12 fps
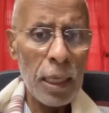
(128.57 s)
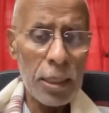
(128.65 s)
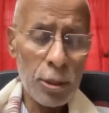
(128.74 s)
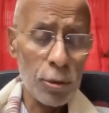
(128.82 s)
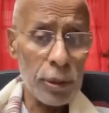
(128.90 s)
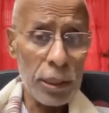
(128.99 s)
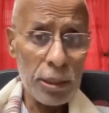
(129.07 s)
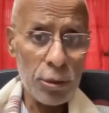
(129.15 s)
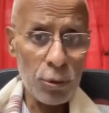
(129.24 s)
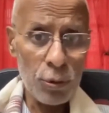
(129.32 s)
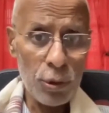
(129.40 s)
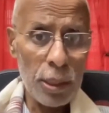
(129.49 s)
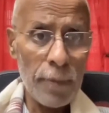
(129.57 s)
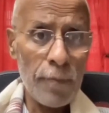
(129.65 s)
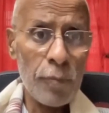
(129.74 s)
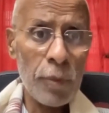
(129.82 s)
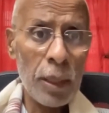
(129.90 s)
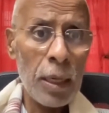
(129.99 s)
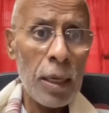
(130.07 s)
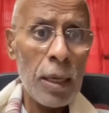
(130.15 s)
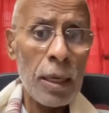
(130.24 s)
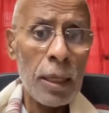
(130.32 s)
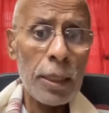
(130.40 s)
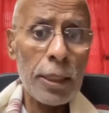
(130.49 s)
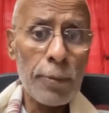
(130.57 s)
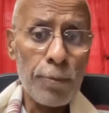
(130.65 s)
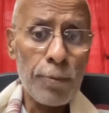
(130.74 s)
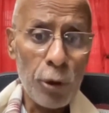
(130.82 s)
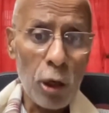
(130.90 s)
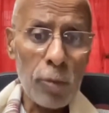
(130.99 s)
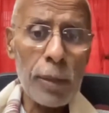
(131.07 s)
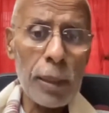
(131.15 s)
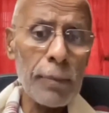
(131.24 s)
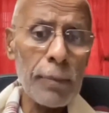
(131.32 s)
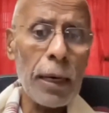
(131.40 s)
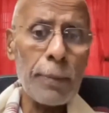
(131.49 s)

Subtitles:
And so they choose. The problem